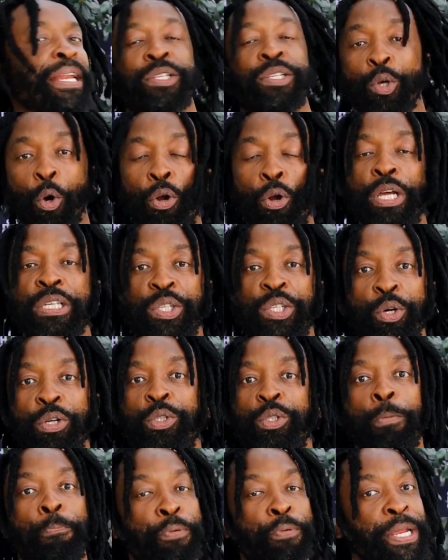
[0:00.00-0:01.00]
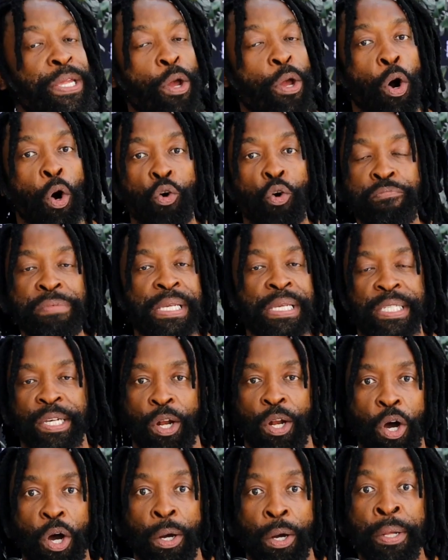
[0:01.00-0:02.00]
It's always good to bring your homies
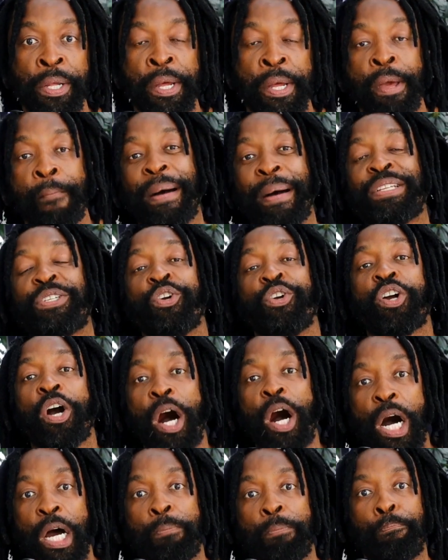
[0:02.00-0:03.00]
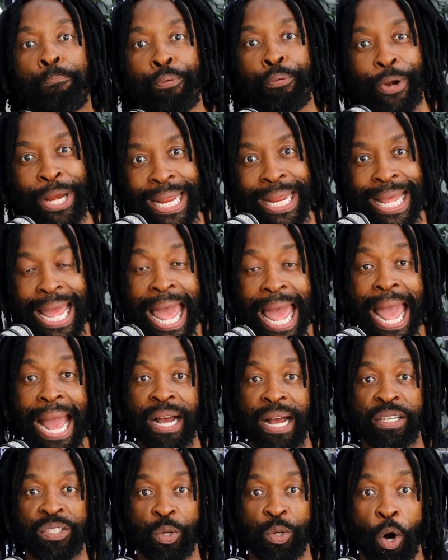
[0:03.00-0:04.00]
along, but you can't bring
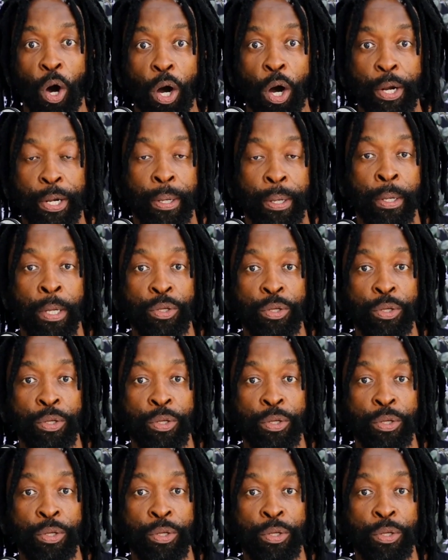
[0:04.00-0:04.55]
hangers on.